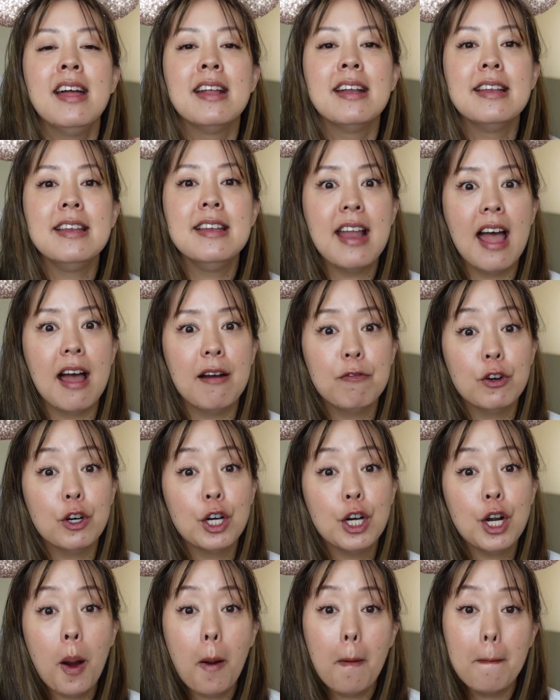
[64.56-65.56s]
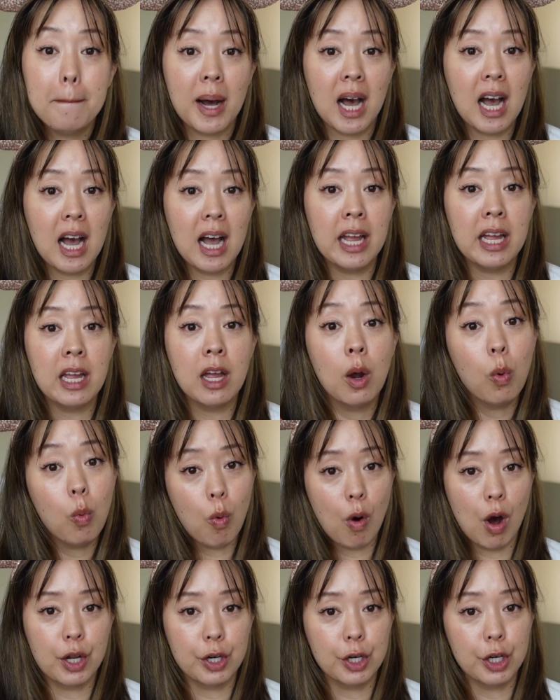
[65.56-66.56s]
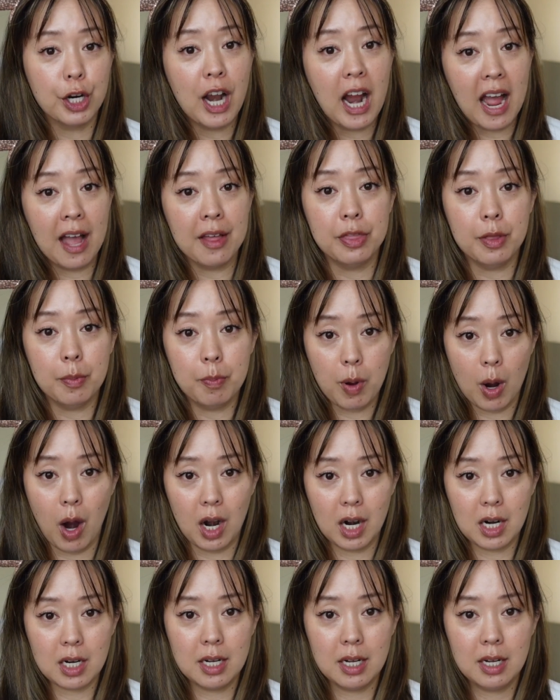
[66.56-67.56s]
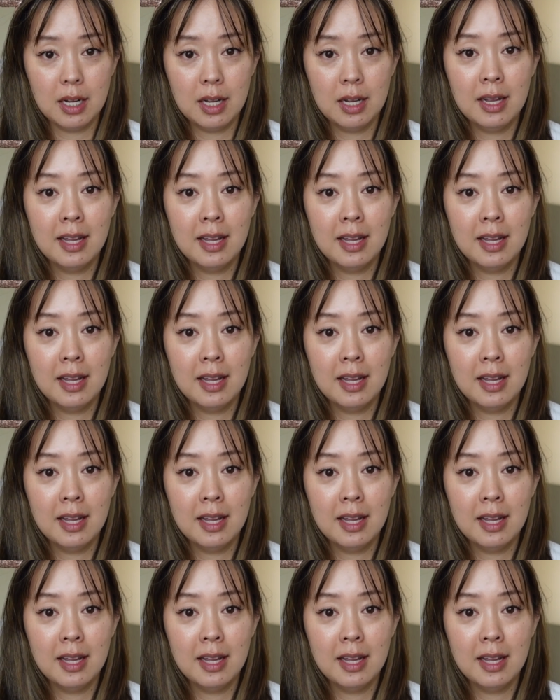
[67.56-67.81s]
never buy water at the park.